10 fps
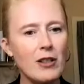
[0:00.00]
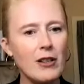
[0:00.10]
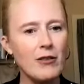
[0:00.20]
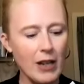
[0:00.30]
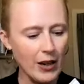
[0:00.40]

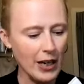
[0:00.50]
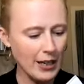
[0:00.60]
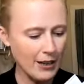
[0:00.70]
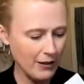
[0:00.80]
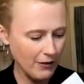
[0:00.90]
they're very
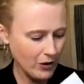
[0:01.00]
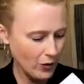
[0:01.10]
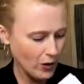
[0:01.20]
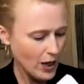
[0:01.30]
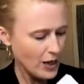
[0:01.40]

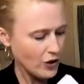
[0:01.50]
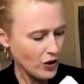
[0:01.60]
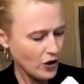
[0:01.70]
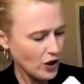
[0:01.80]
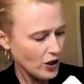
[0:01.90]
individual.
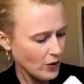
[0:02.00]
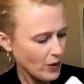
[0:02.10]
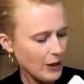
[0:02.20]
Should she do